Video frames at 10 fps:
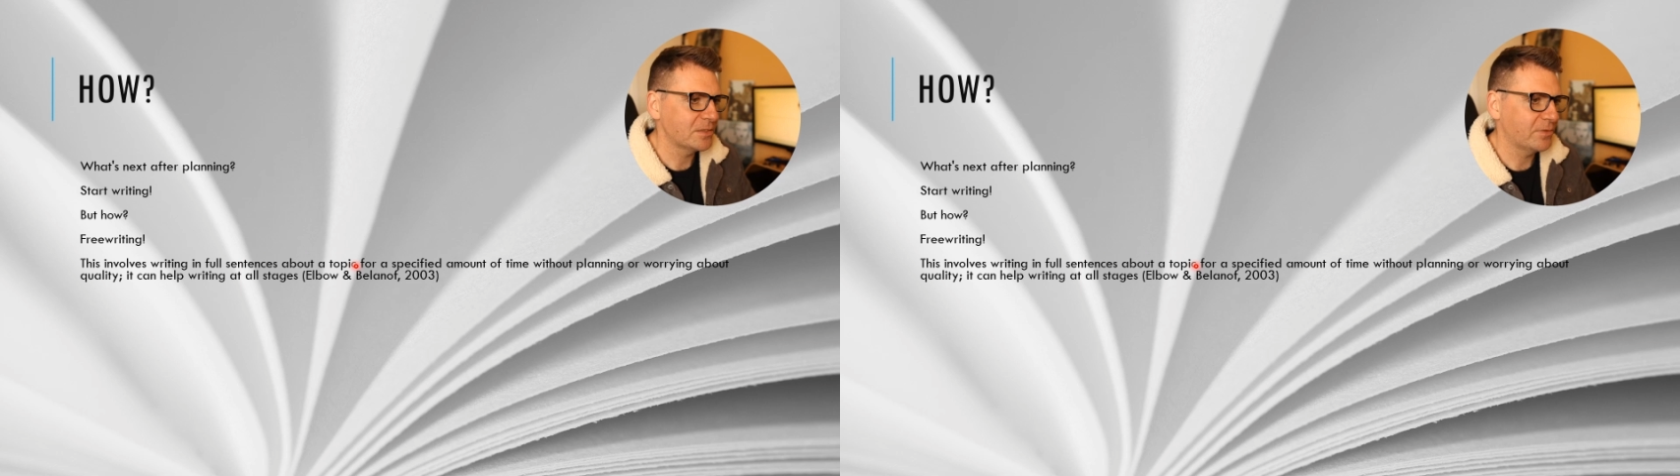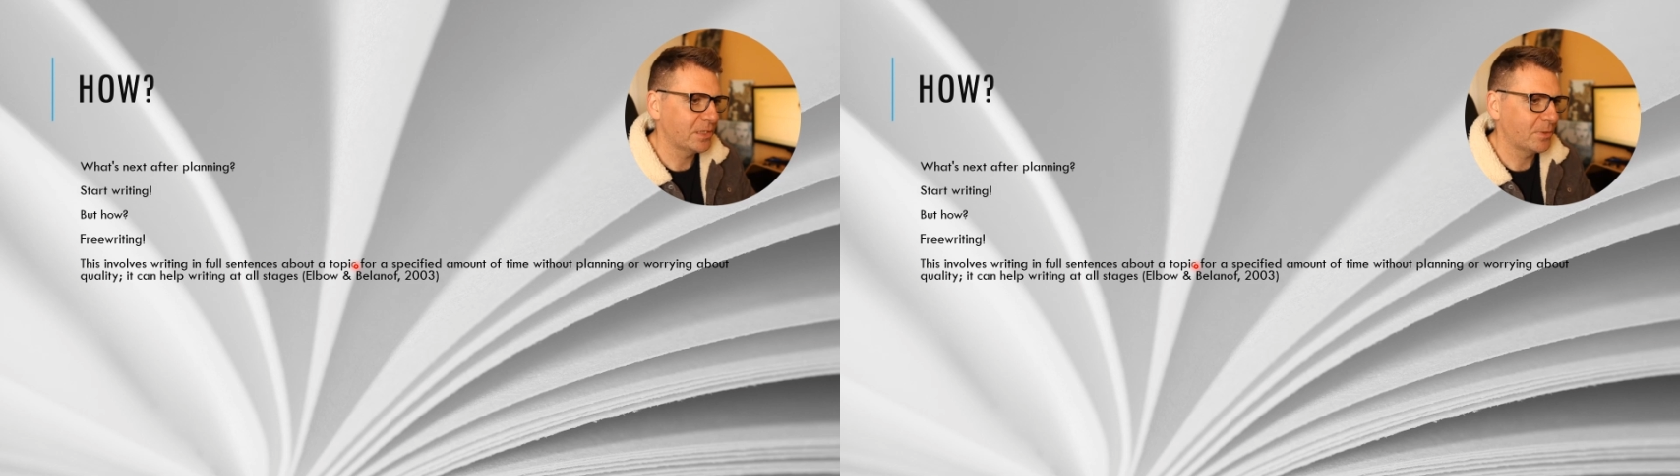
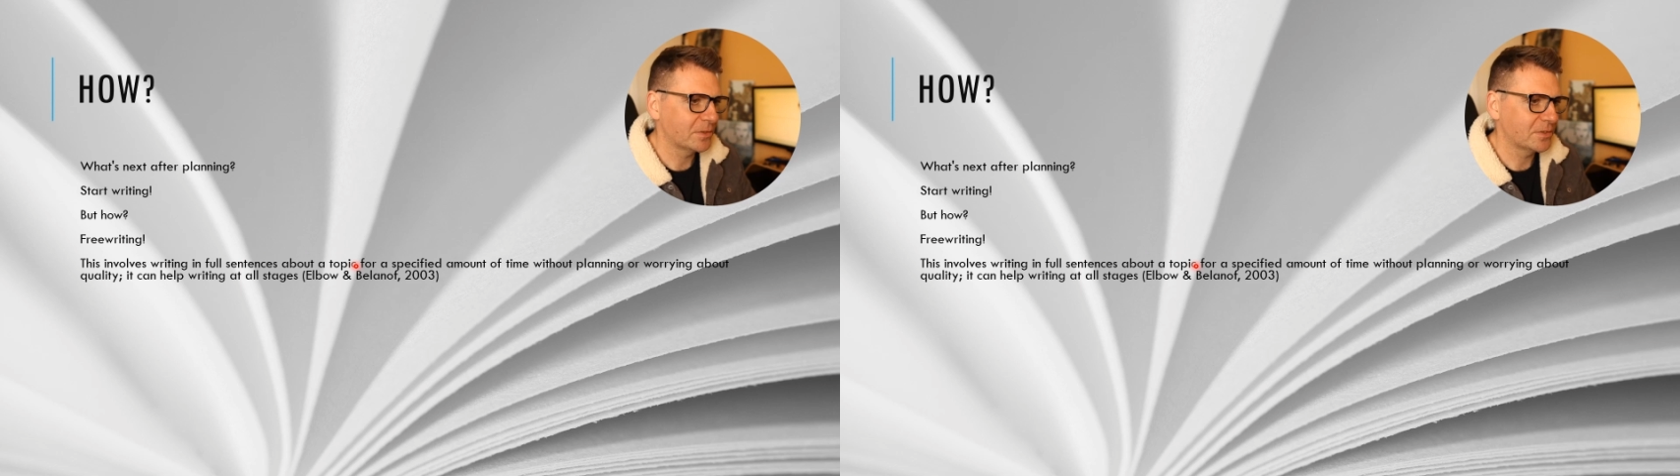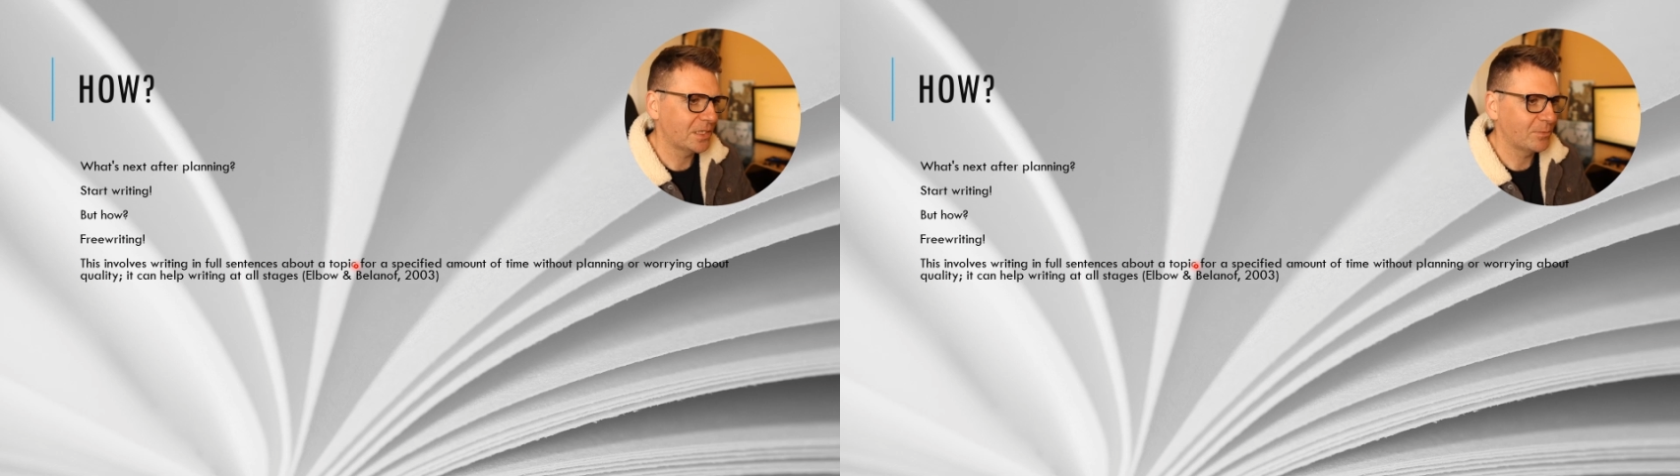amount of
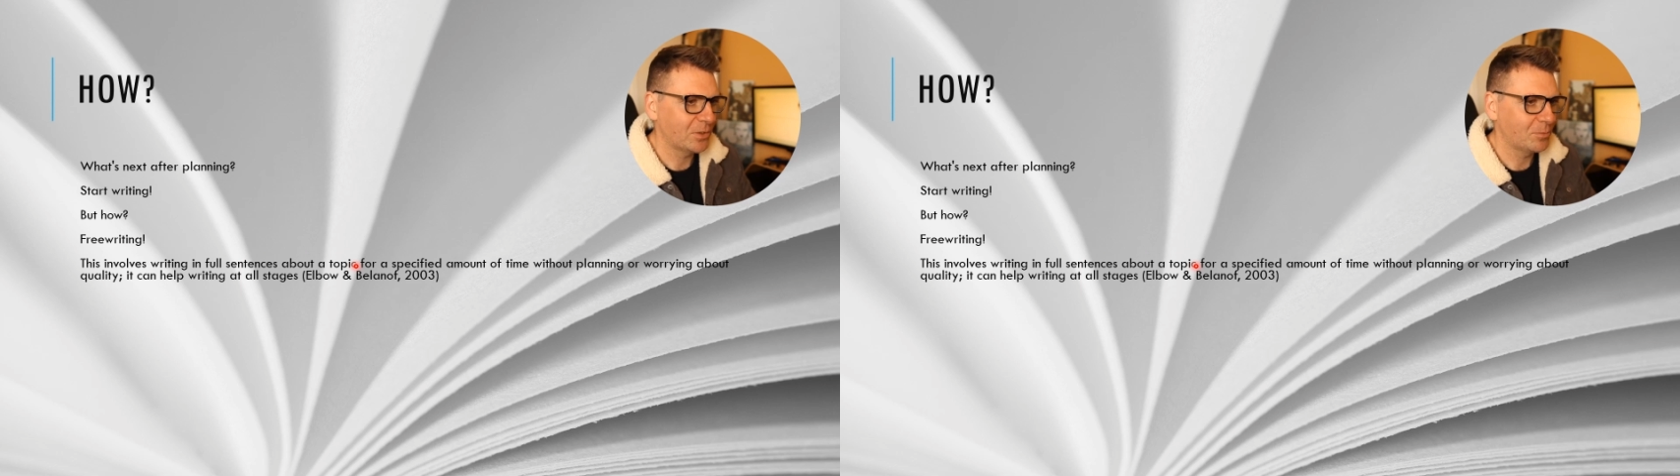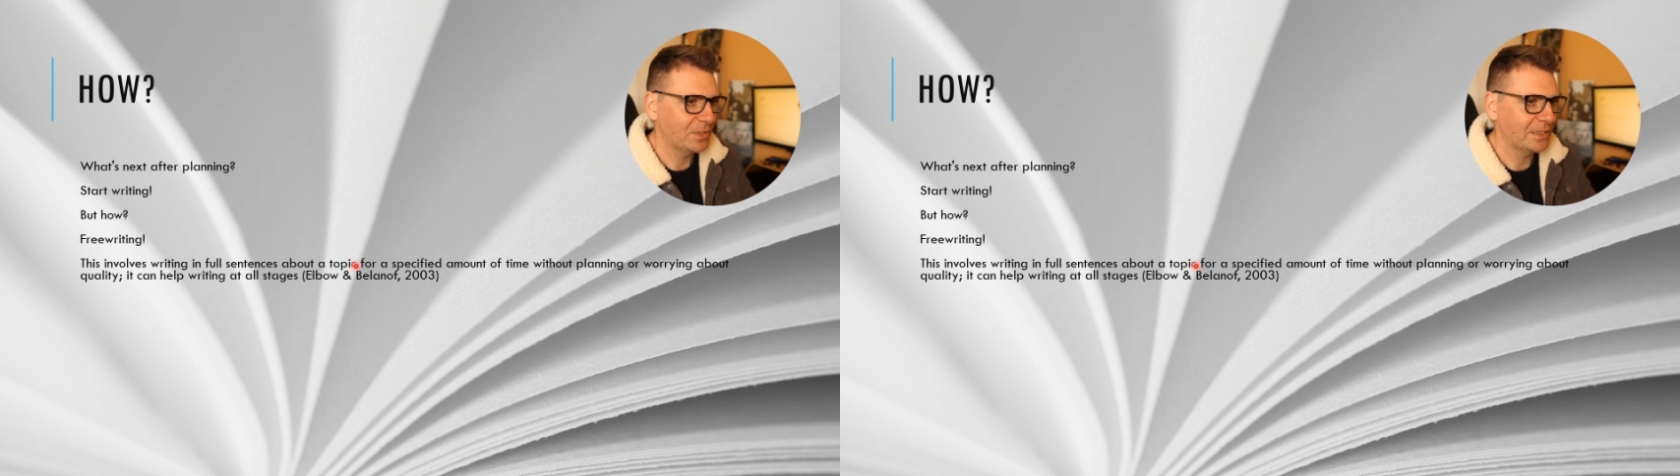time without
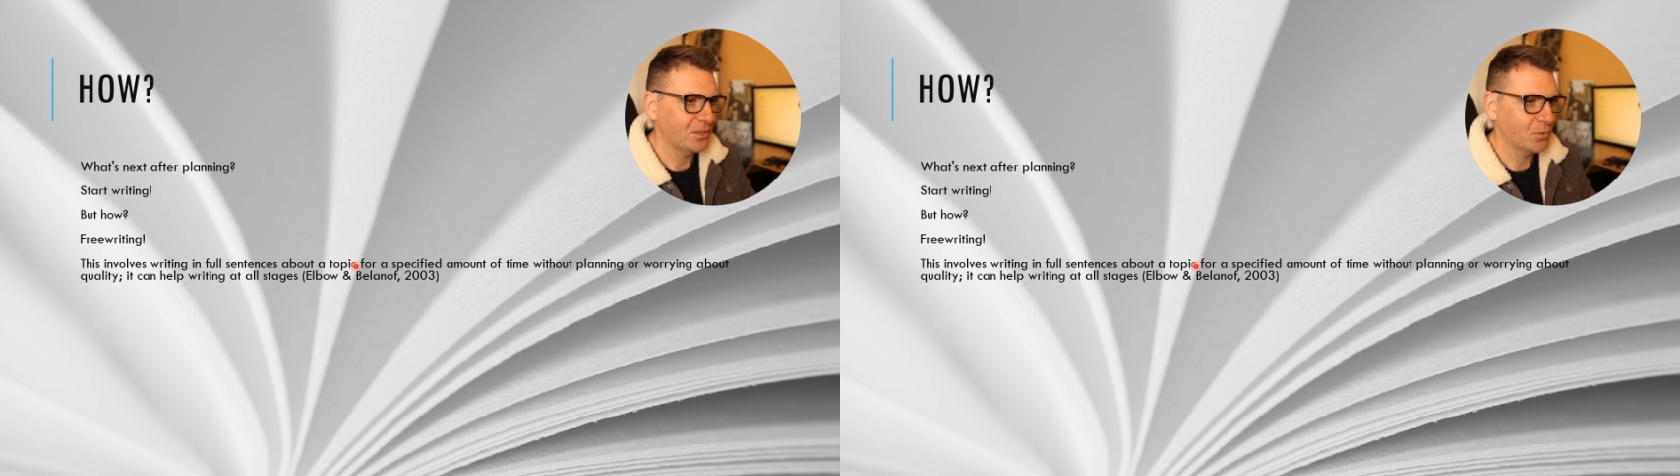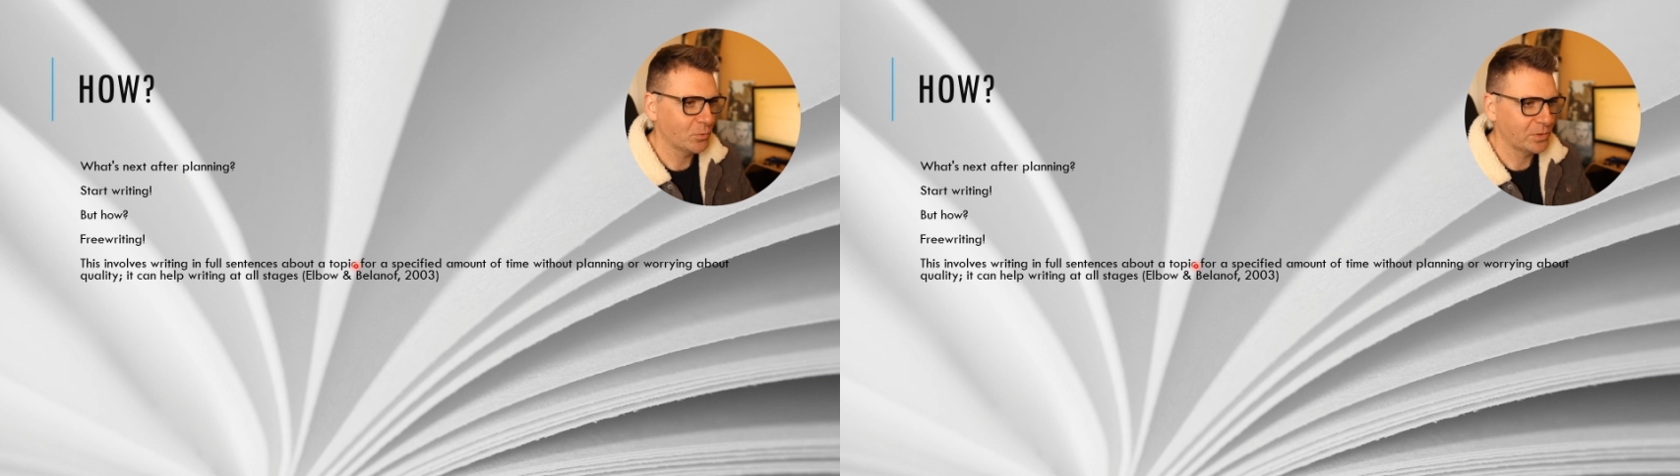planning
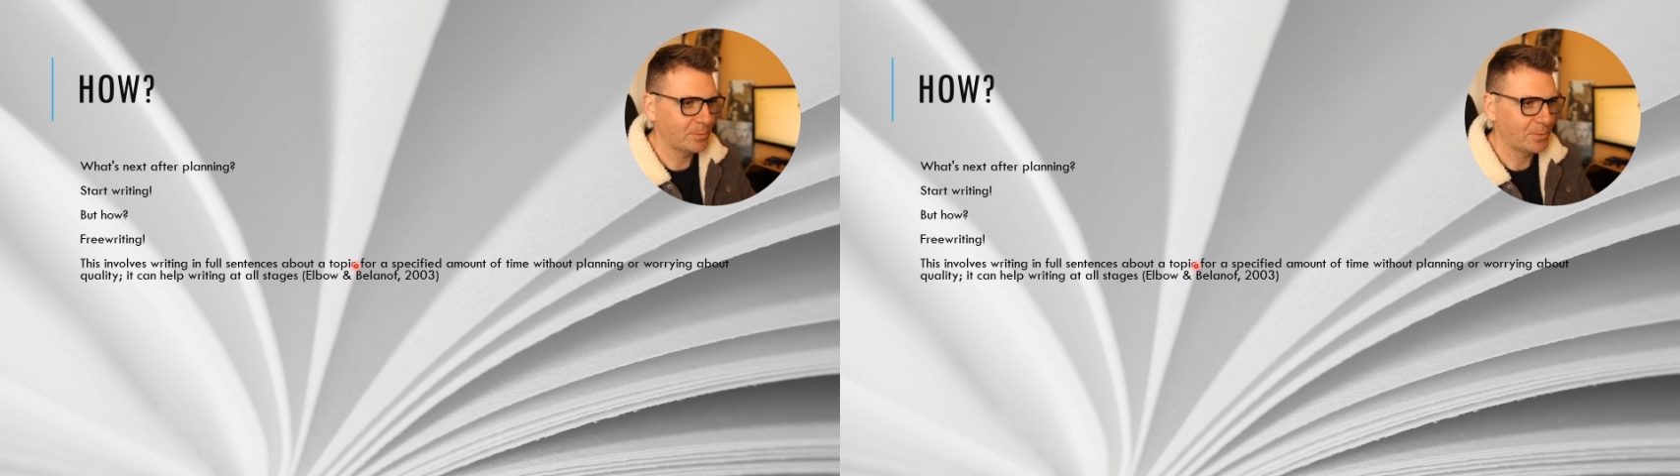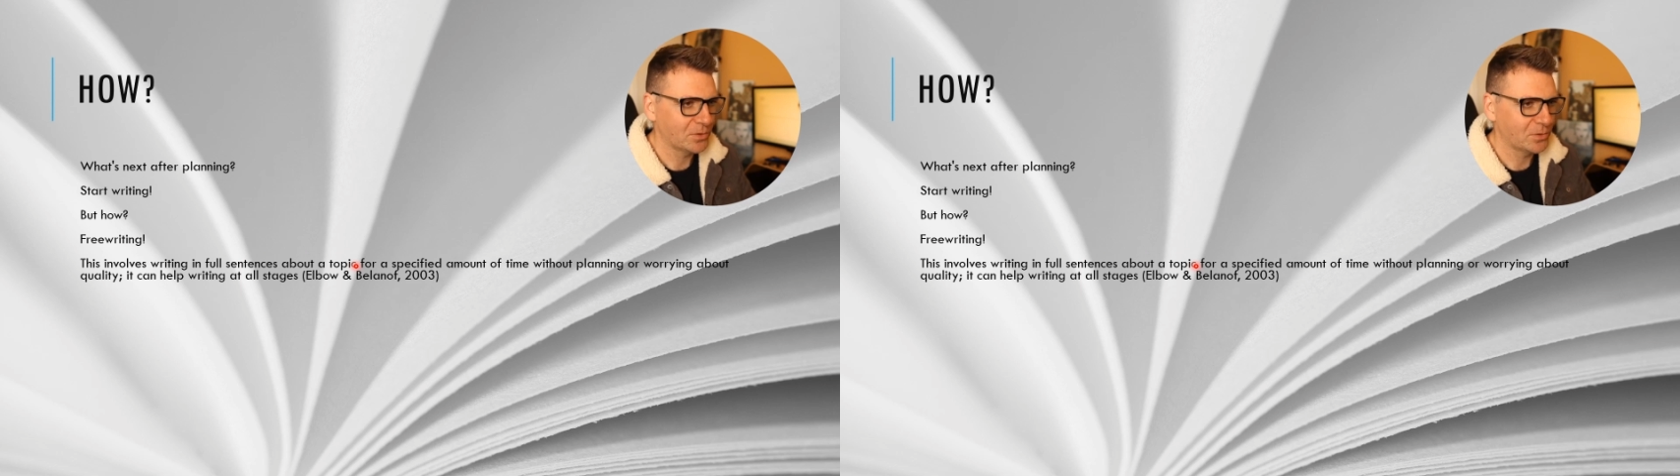or worrying
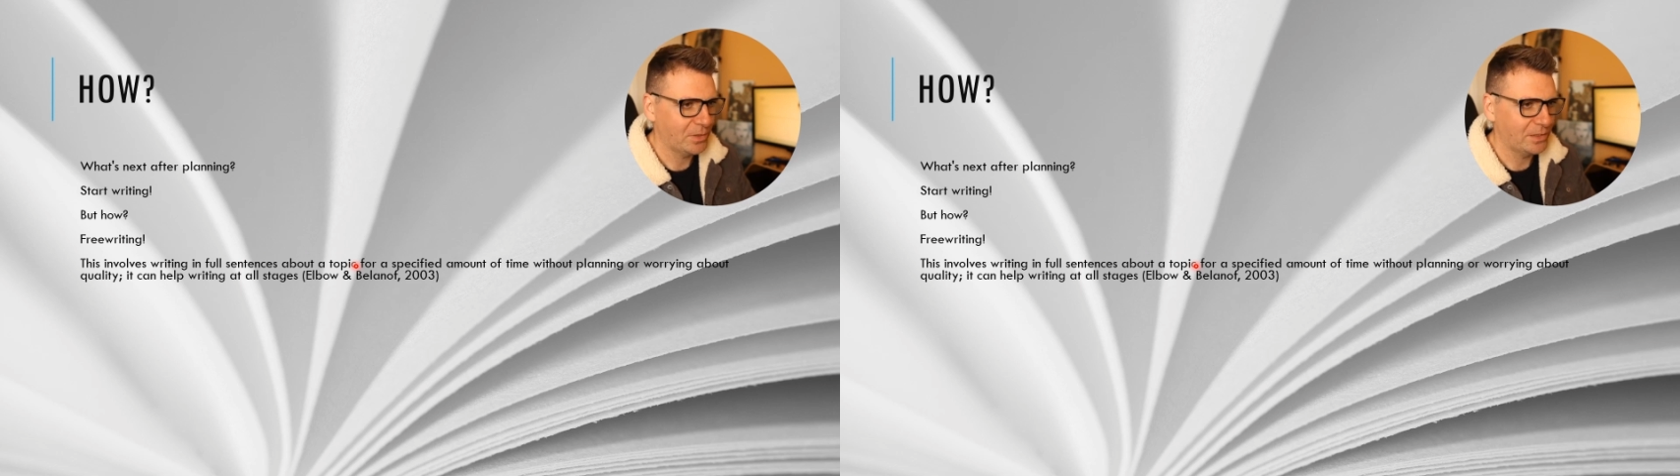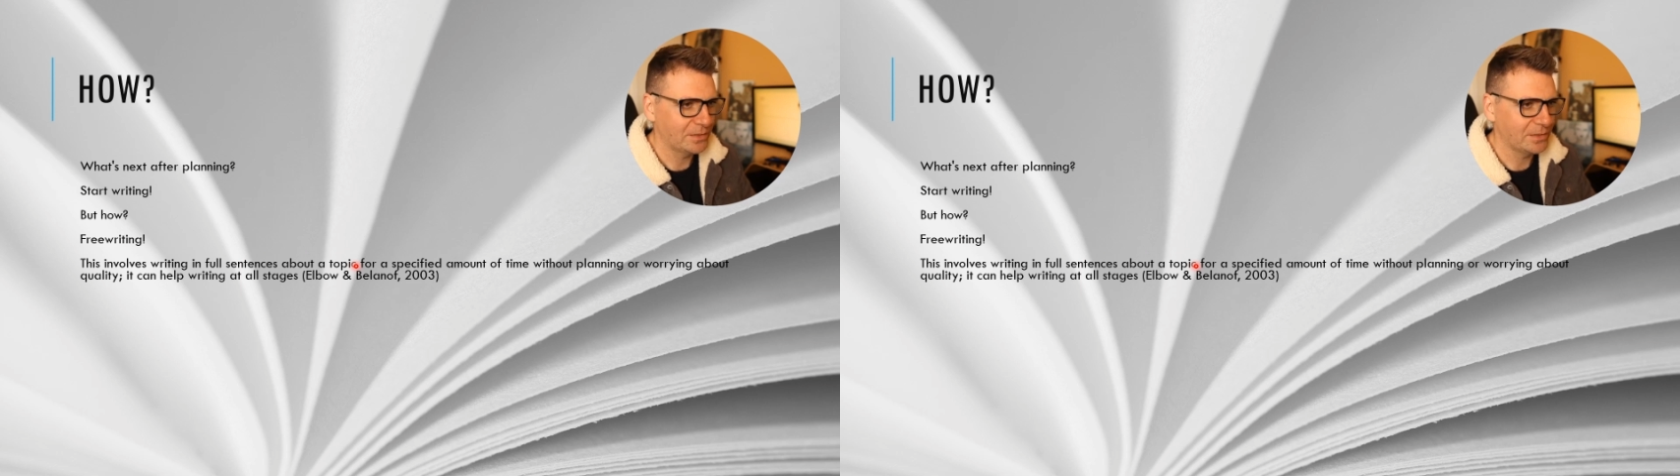about the
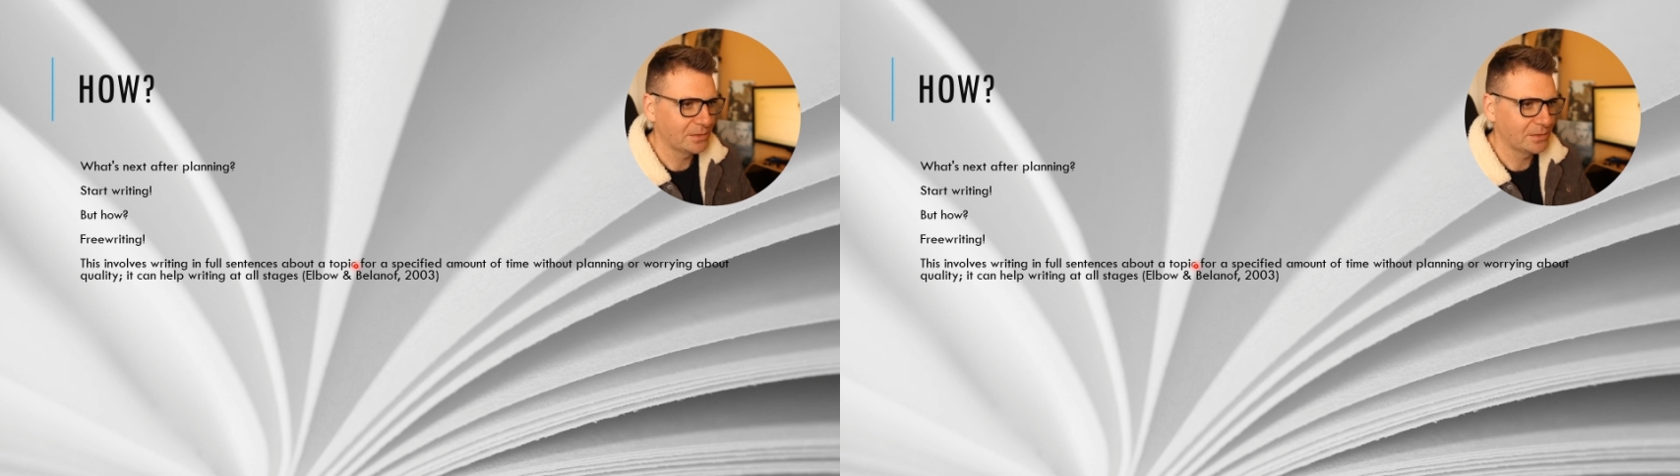quality.